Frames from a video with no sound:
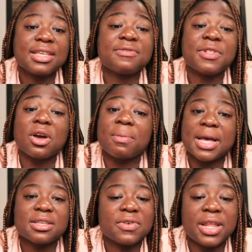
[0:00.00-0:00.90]
this
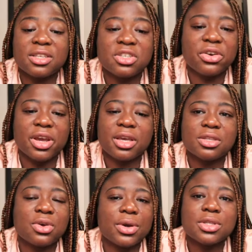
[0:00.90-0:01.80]
Vlogmas for Nigeria
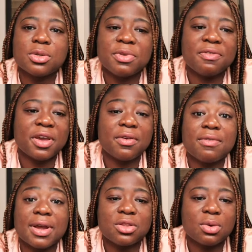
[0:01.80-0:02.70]
is going to be very
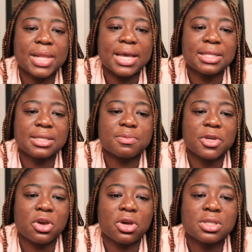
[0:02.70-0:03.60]
random like this
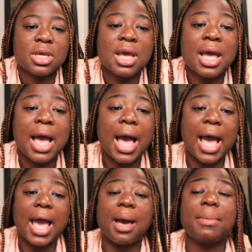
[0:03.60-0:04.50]
because
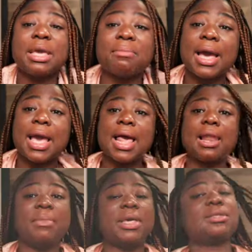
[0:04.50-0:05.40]
I am in my
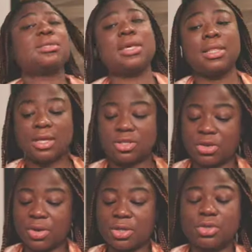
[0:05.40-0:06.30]
element in
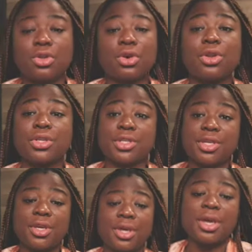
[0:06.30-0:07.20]
Nigeria. So you're gonna
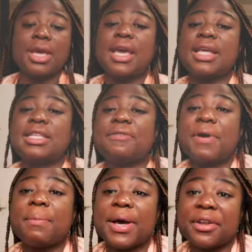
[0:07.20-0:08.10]
see a
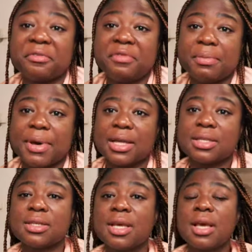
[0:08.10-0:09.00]
different part of Vymart.